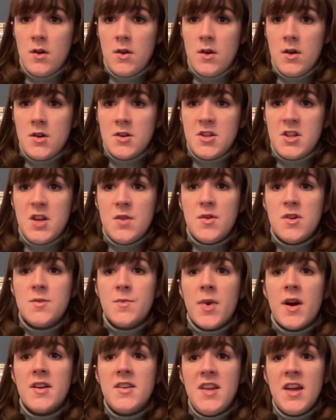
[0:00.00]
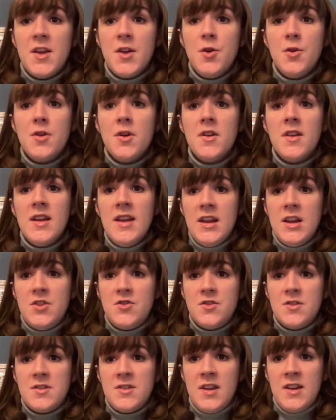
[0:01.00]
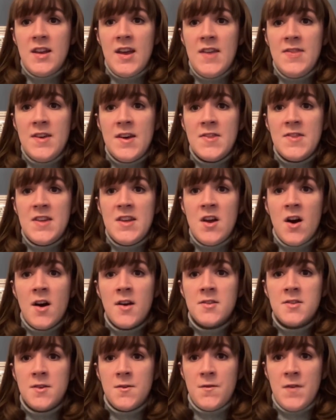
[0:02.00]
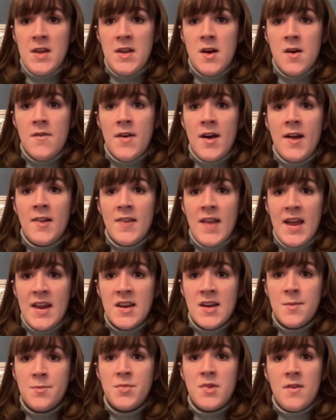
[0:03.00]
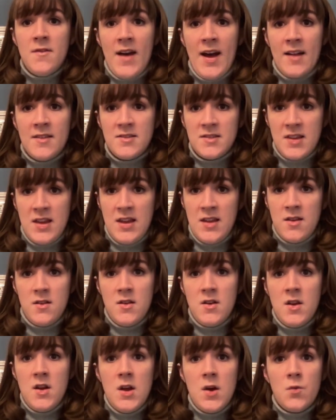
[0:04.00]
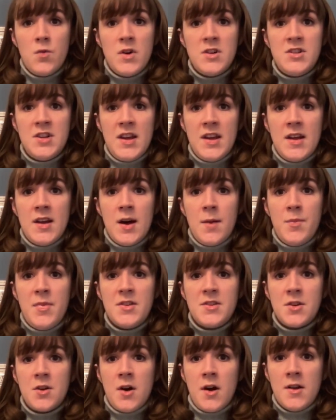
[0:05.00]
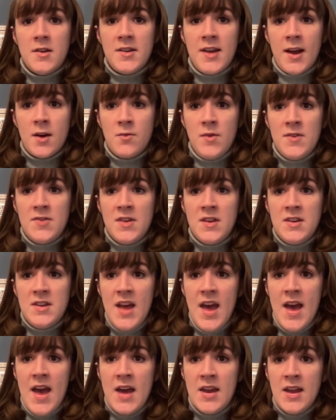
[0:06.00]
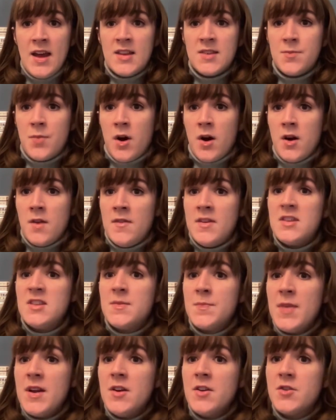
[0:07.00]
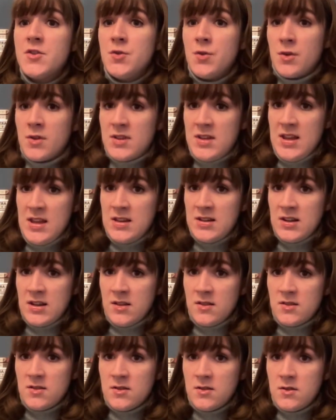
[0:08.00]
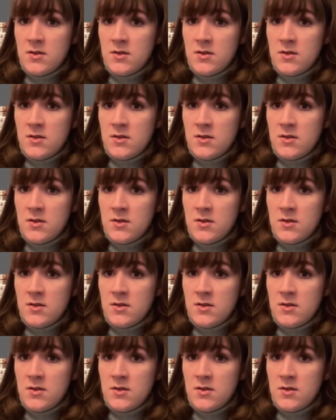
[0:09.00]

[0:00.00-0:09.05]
She was particularly interested in the theosophy of Helena Blavatsky, which encompassed contact with the dead as part of its spiritual teachings.